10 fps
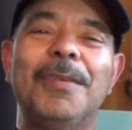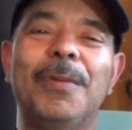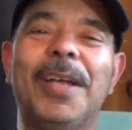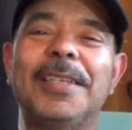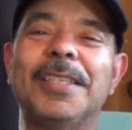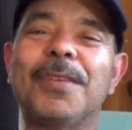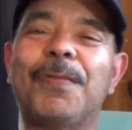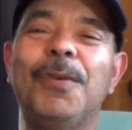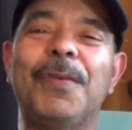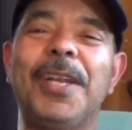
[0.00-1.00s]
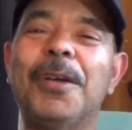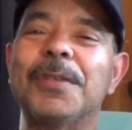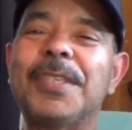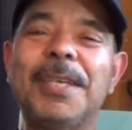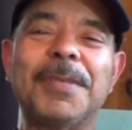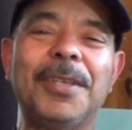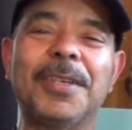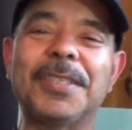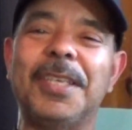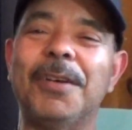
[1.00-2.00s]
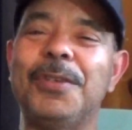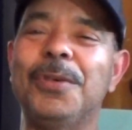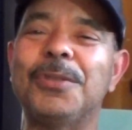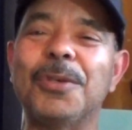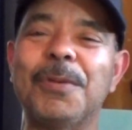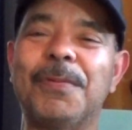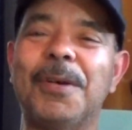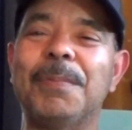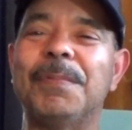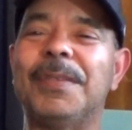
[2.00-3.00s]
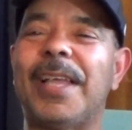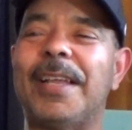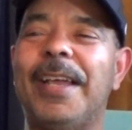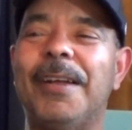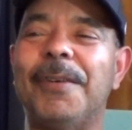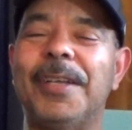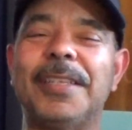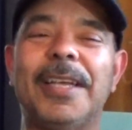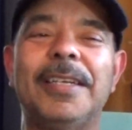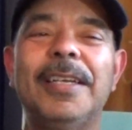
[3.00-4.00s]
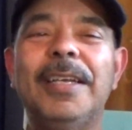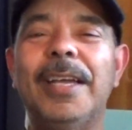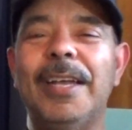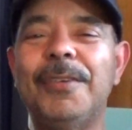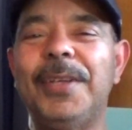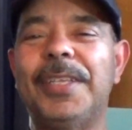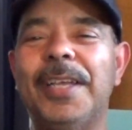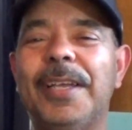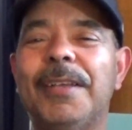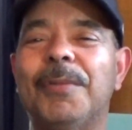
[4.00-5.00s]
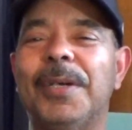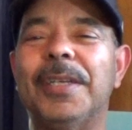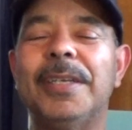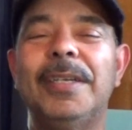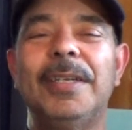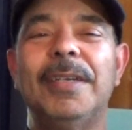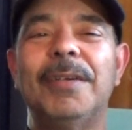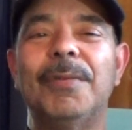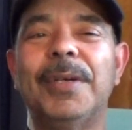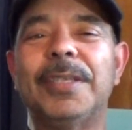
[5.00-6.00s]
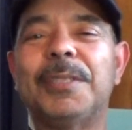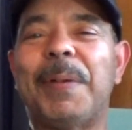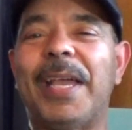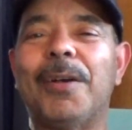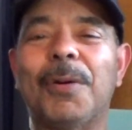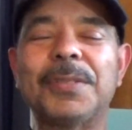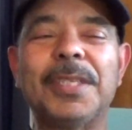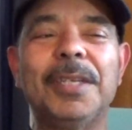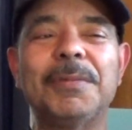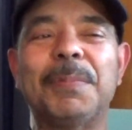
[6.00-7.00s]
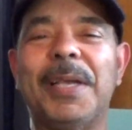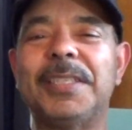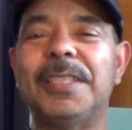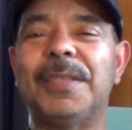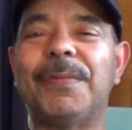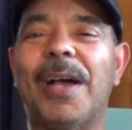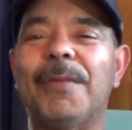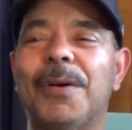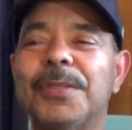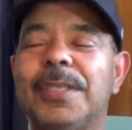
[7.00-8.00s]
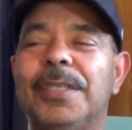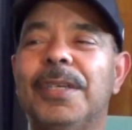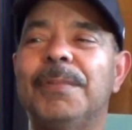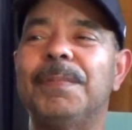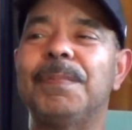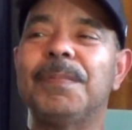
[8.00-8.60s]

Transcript: There's a few videotapes that you can see on YouTube from that area that Henry did, with Spank hosting them, Spank TC5 hosting them.